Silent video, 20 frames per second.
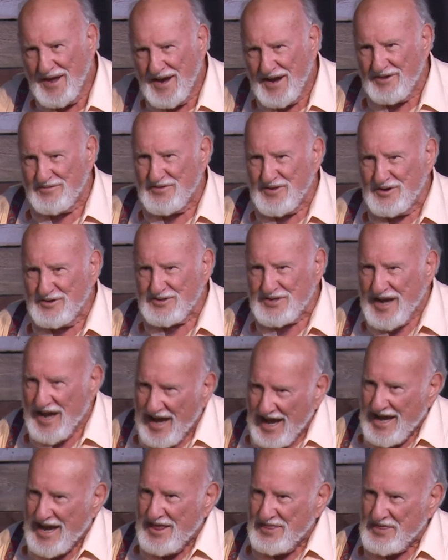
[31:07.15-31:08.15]
If there's
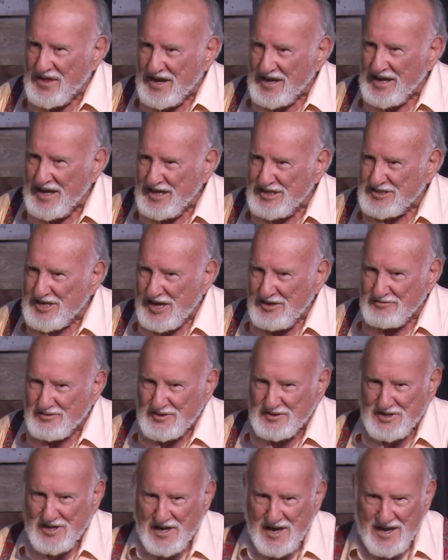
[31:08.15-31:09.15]
anything He's
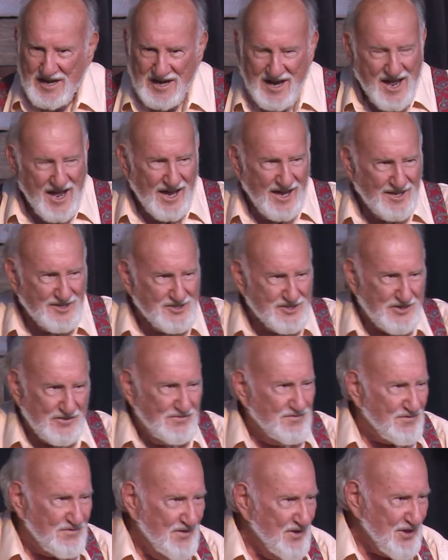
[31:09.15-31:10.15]
interested in, it's to
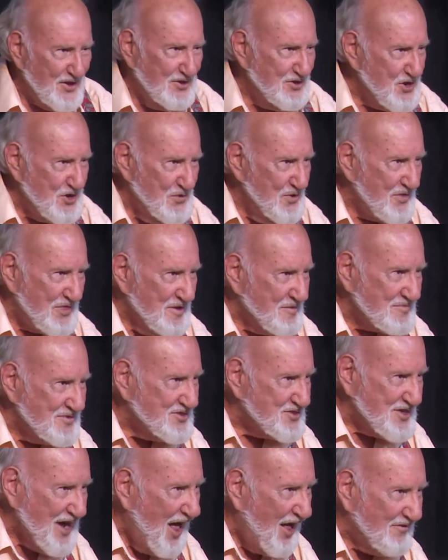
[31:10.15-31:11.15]
fill you with
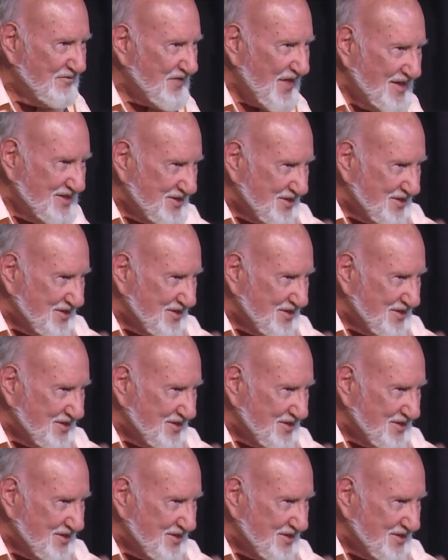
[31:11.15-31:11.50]
Himself. This